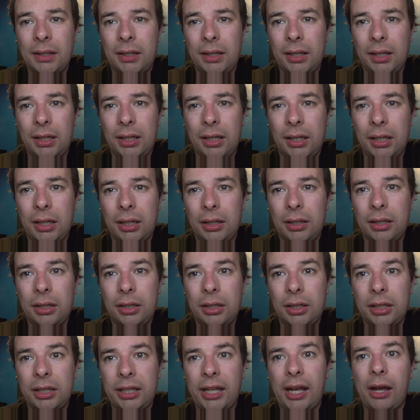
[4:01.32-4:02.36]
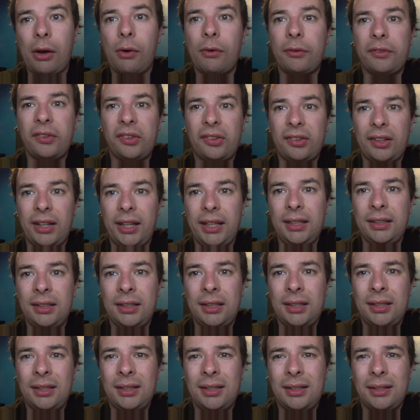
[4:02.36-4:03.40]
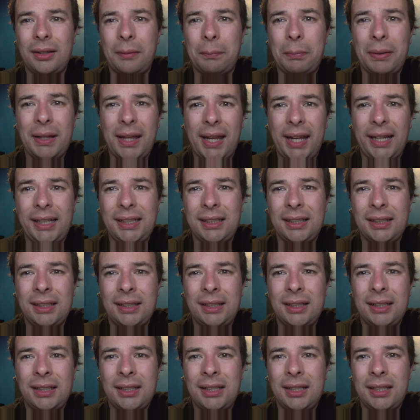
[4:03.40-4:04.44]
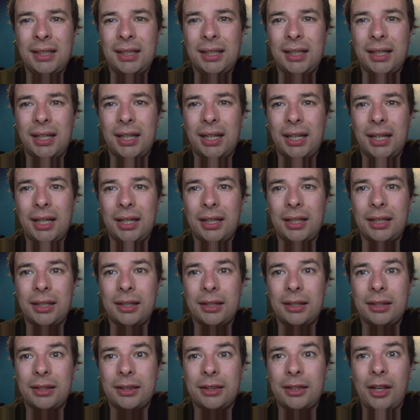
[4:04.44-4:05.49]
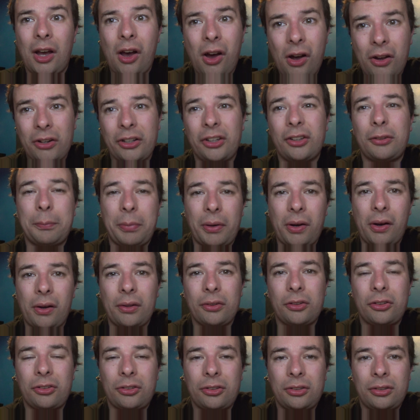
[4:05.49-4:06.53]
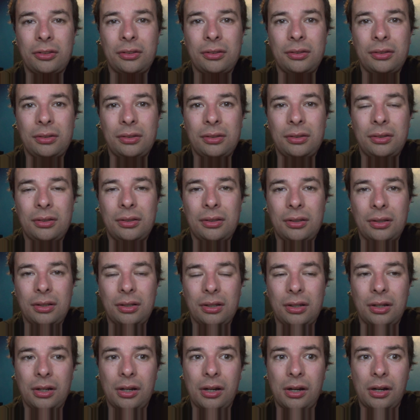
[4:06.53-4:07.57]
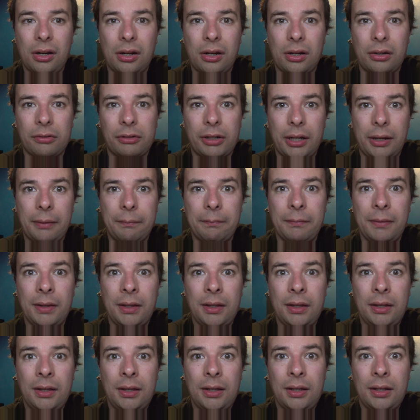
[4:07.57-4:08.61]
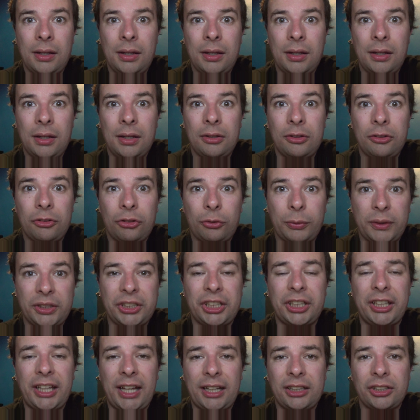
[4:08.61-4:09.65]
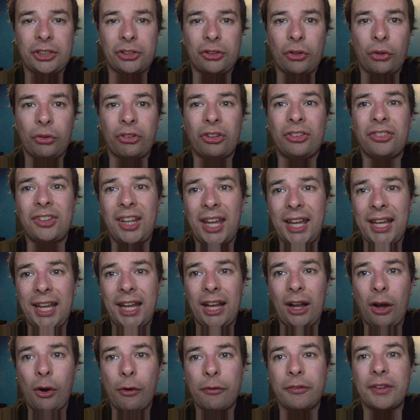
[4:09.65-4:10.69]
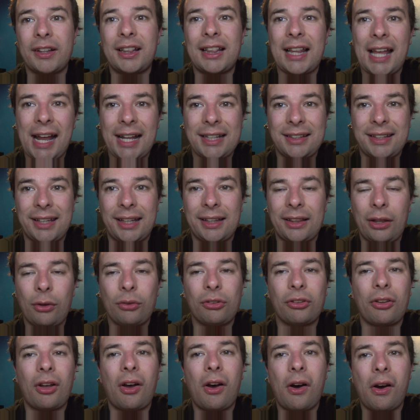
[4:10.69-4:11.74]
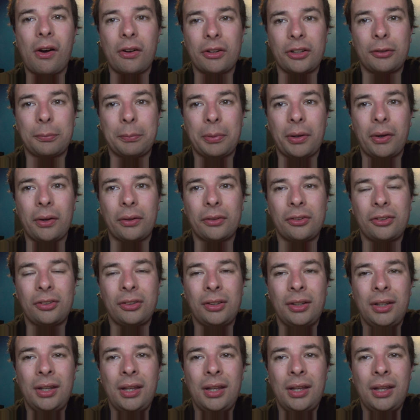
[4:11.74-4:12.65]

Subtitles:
Now obviously the plane, the hardest parts are switching the engines on and taking off and landing. Those are the hardest parts.